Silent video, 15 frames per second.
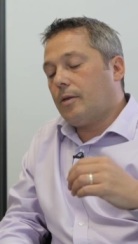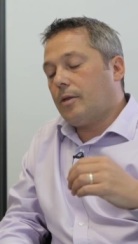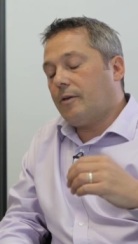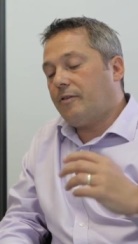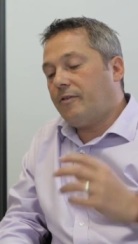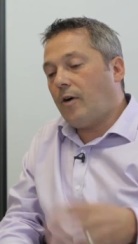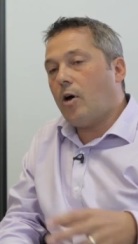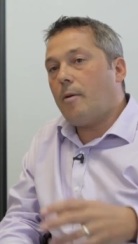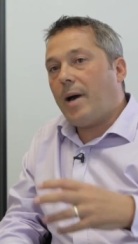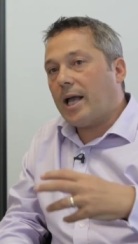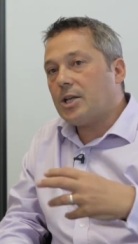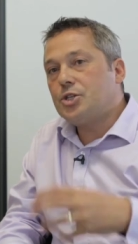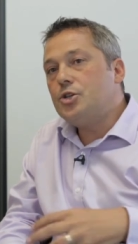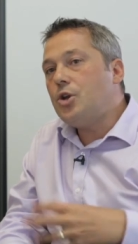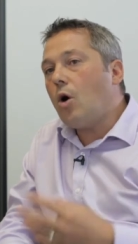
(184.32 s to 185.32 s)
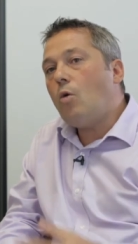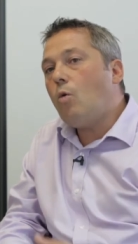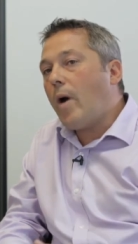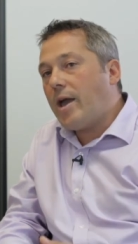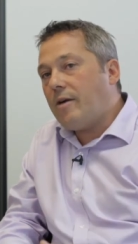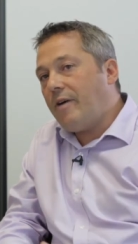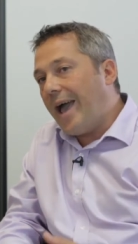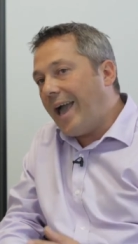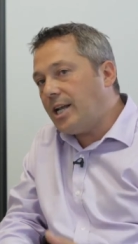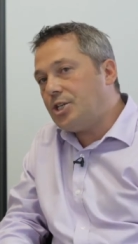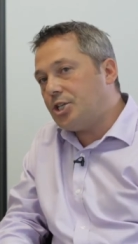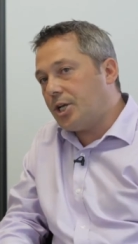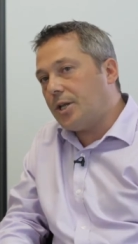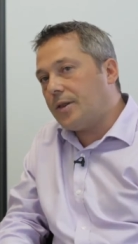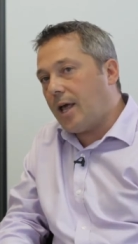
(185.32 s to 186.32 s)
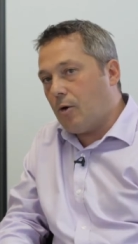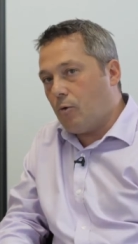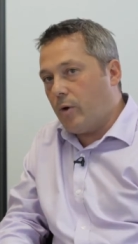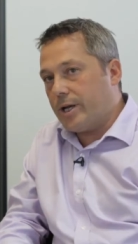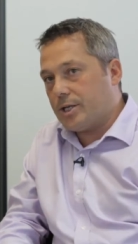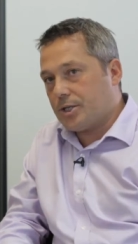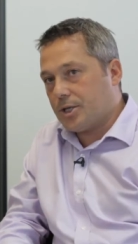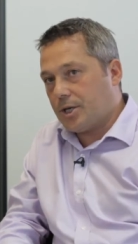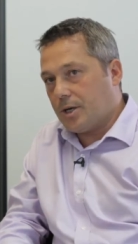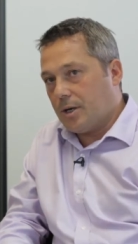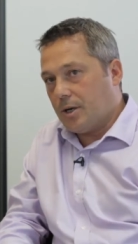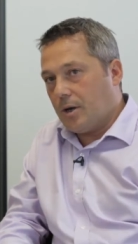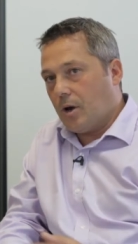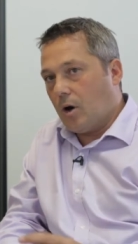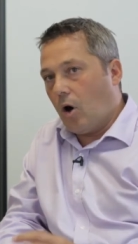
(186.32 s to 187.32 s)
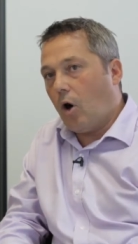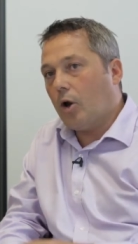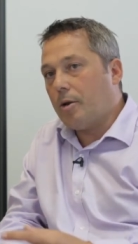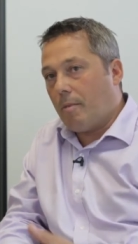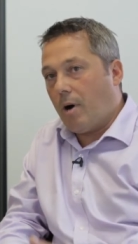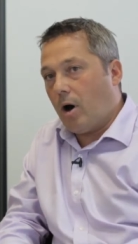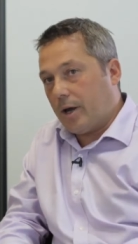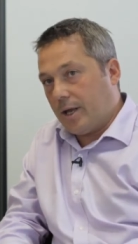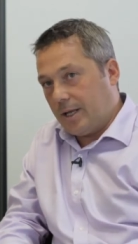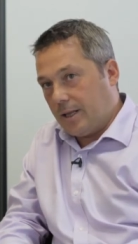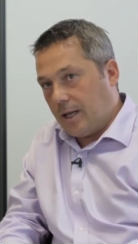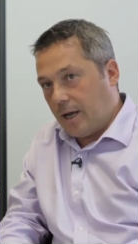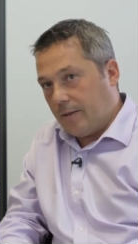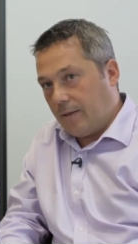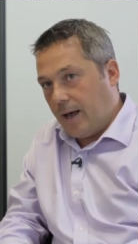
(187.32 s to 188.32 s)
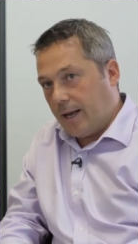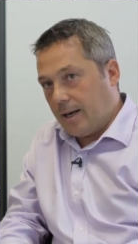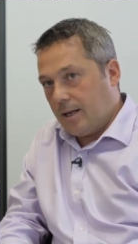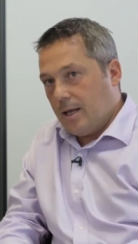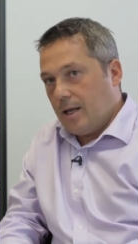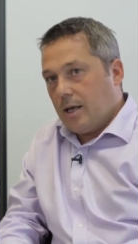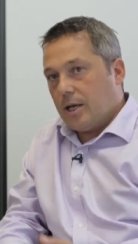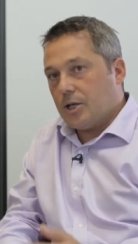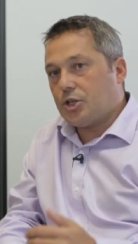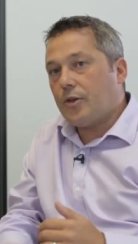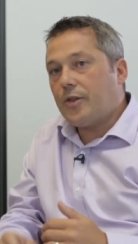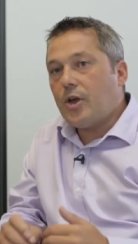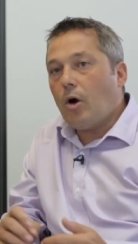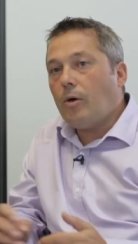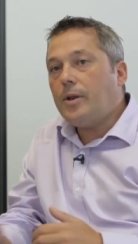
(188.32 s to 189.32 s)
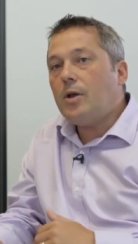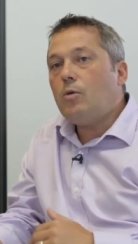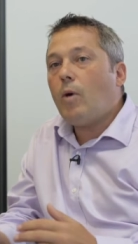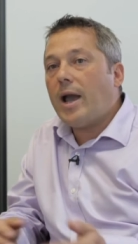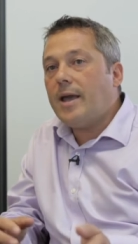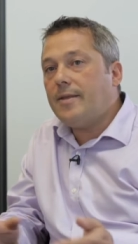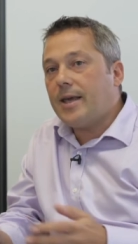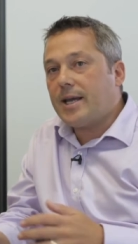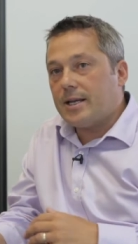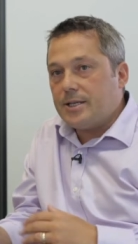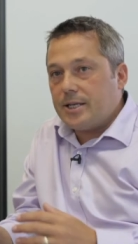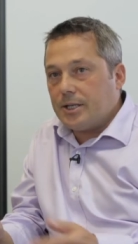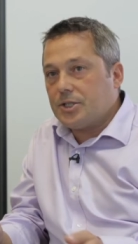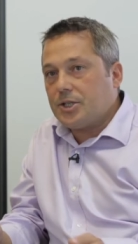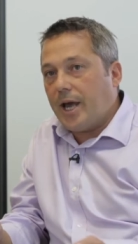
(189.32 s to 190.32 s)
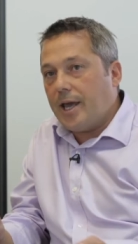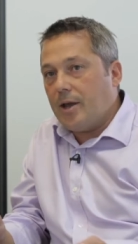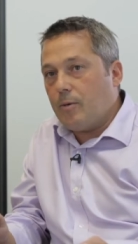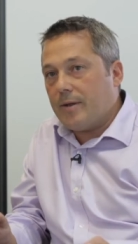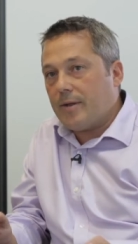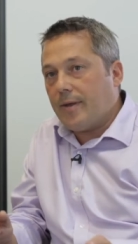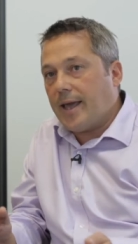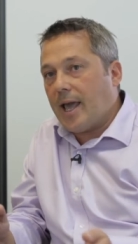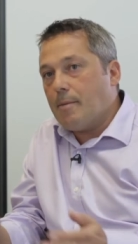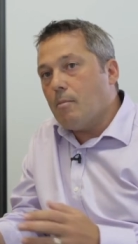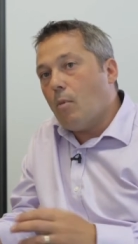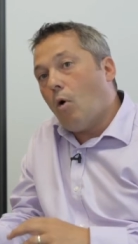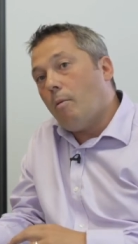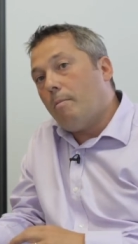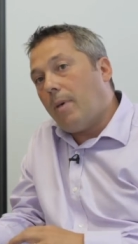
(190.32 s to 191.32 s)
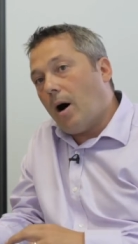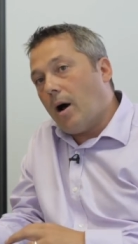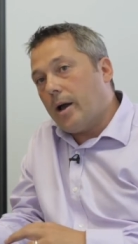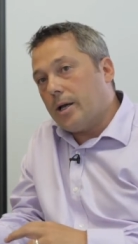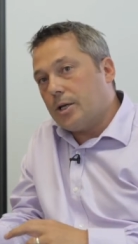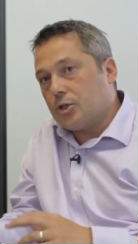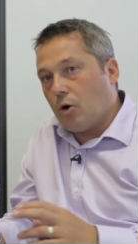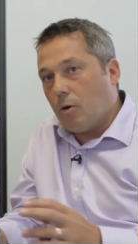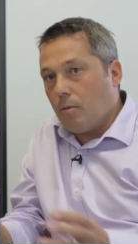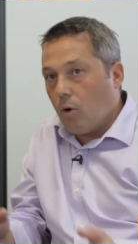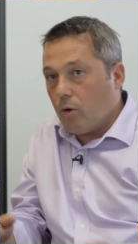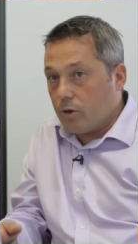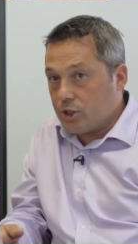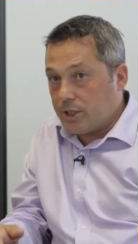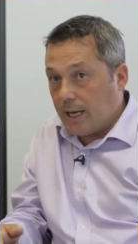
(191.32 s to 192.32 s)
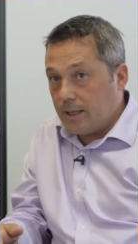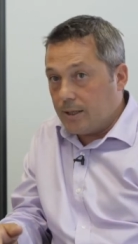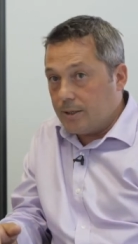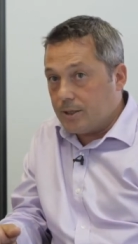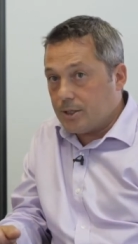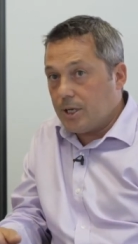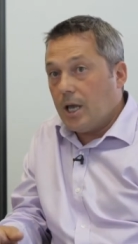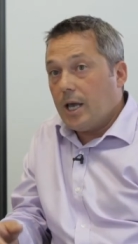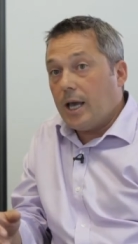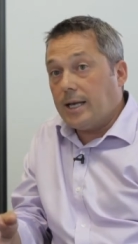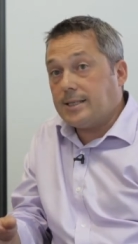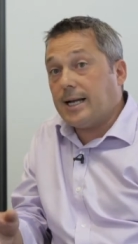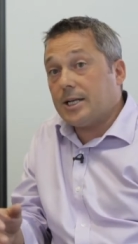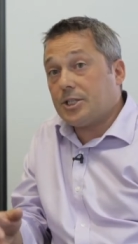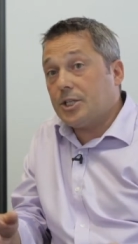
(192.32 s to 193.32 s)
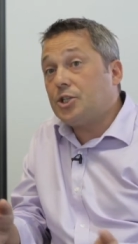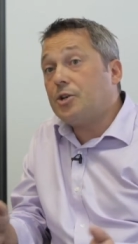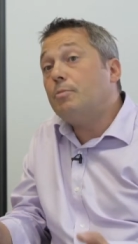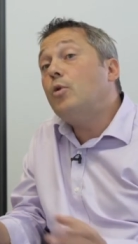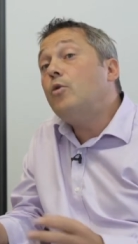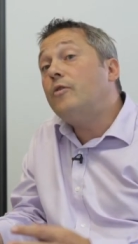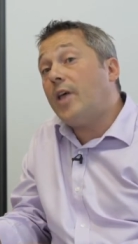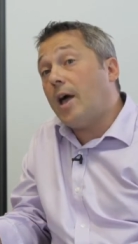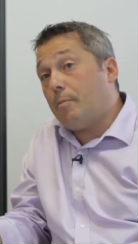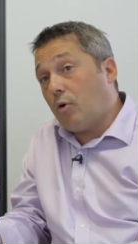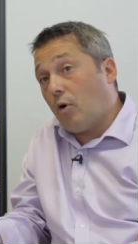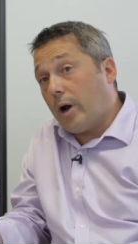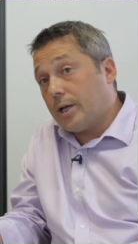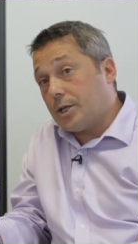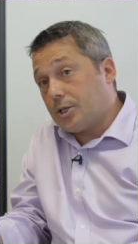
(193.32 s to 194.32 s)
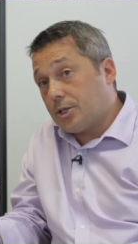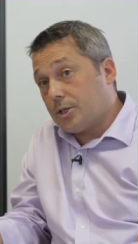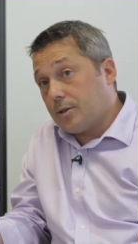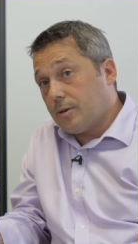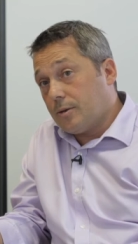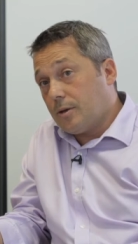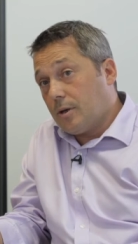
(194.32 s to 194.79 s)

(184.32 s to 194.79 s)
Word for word: the firm has no way of hedging their risk on a market like that. And so the only way they can dictate whether they get more buyers or more sellers is actually to move their price.